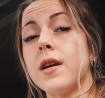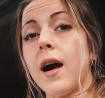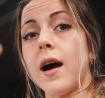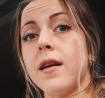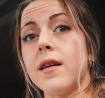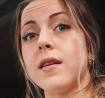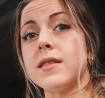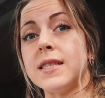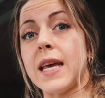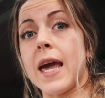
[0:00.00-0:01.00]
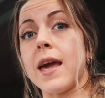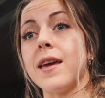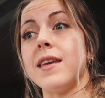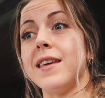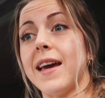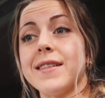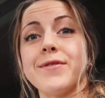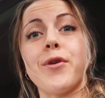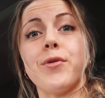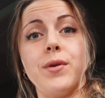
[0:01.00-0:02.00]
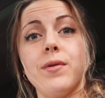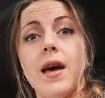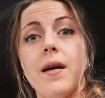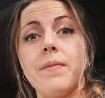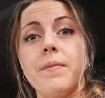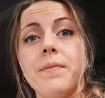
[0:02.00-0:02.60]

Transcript: God say, yes, go do that?